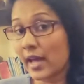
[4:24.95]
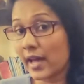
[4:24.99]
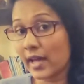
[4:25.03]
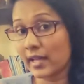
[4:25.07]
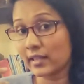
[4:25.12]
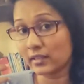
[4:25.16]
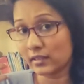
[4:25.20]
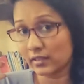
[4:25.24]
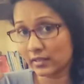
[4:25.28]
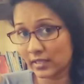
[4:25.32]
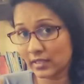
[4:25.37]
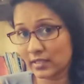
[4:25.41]

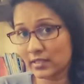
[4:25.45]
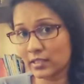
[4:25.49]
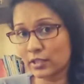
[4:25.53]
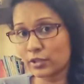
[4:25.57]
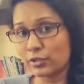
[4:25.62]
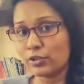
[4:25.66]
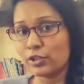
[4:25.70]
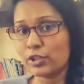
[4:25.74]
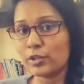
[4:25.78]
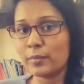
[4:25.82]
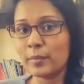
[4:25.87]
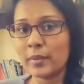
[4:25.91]
And this
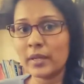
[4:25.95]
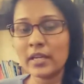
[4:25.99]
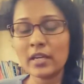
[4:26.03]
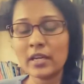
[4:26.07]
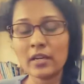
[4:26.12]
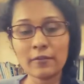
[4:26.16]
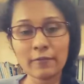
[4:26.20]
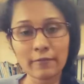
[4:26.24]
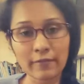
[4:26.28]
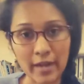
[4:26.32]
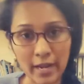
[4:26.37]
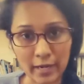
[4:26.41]
could be
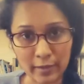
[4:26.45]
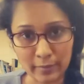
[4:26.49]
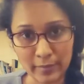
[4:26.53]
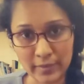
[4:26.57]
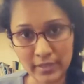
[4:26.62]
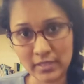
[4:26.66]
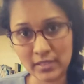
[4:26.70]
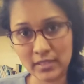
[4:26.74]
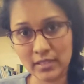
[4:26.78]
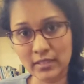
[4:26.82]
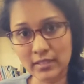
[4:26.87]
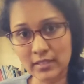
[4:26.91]
a
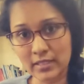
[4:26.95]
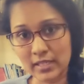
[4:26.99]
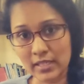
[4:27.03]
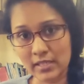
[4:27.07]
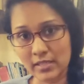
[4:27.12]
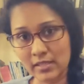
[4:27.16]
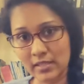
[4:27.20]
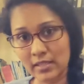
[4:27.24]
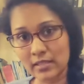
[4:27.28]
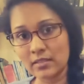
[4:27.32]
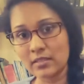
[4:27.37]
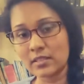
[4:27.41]
fragmented
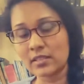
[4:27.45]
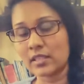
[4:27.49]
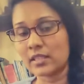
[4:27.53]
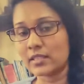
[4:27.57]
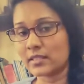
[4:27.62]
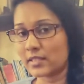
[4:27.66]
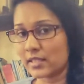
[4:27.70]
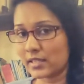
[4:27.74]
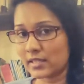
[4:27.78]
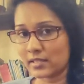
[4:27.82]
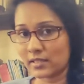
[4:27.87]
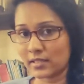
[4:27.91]
sentence, a
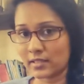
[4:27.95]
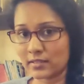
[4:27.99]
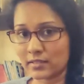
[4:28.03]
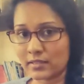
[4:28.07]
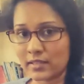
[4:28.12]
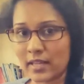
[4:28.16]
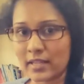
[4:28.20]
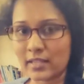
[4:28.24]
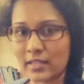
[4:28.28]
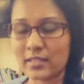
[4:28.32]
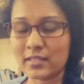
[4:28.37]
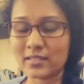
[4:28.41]
sentence
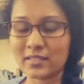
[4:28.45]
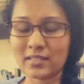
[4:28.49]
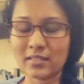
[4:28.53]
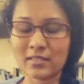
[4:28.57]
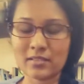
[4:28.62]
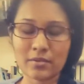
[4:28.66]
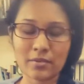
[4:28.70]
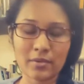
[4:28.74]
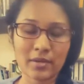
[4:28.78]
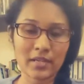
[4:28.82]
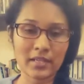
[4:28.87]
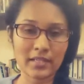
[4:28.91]
that
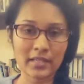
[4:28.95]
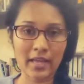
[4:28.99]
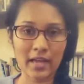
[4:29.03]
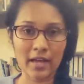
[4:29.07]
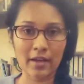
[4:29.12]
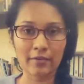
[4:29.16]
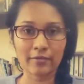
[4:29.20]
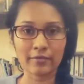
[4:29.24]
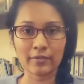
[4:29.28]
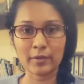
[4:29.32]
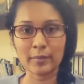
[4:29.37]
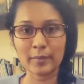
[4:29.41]
doesn't really
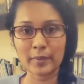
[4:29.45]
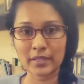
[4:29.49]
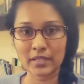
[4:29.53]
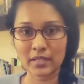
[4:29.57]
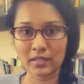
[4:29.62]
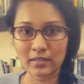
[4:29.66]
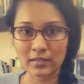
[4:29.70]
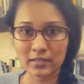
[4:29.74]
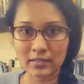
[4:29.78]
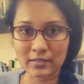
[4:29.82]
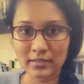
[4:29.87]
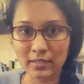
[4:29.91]
have a
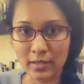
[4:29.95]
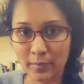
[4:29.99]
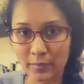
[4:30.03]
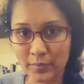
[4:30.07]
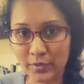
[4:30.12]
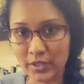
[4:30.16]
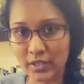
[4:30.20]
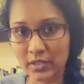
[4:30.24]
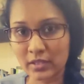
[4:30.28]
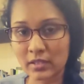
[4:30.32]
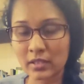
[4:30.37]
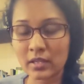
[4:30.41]
particular
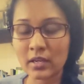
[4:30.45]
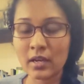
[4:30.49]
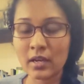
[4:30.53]
subject.